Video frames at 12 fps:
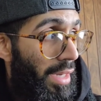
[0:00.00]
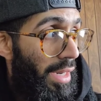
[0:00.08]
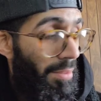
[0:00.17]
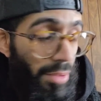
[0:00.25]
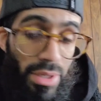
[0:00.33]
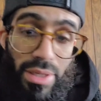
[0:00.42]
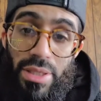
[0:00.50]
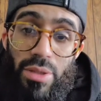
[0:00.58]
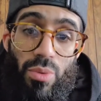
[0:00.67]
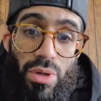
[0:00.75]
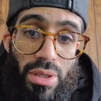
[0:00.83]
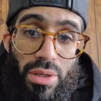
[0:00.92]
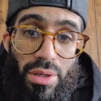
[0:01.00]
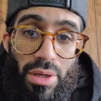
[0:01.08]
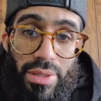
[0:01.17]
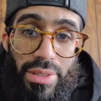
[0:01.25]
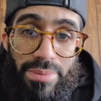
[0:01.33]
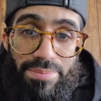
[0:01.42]
I'm currently working
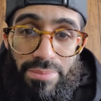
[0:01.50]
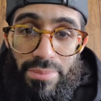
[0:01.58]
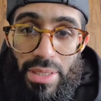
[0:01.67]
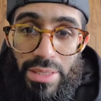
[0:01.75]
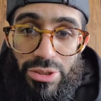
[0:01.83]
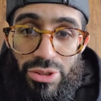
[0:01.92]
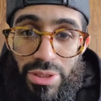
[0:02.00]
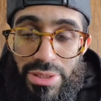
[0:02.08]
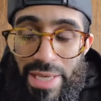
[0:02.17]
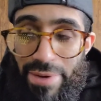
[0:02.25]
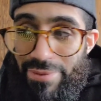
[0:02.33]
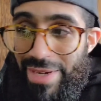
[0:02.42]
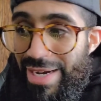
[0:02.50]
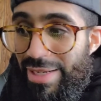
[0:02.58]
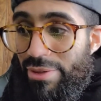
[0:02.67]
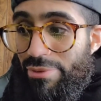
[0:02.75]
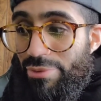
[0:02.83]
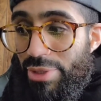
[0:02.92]
on it. I just have
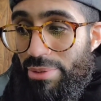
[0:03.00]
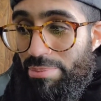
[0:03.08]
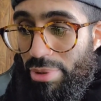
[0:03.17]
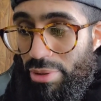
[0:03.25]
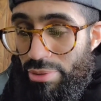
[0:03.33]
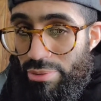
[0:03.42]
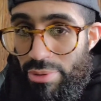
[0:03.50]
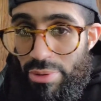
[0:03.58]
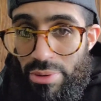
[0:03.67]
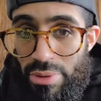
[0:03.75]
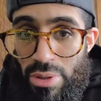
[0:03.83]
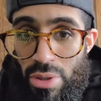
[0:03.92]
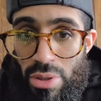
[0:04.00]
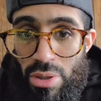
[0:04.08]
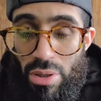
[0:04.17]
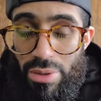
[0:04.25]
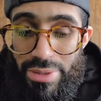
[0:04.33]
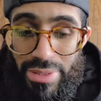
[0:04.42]
gotten a rebuild
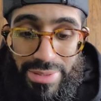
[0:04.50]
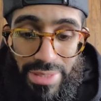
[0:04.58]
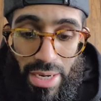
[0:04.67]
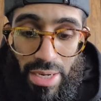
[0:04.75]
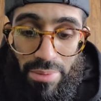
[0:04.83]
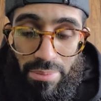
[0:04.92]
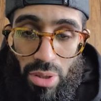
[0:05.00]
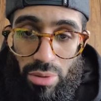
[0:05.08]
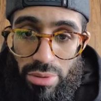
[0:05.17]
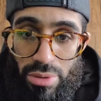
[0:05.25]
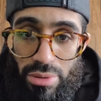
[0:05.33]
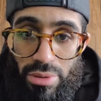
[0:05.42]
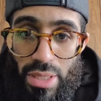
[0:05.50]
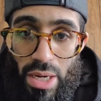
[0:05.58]
on the entire motor.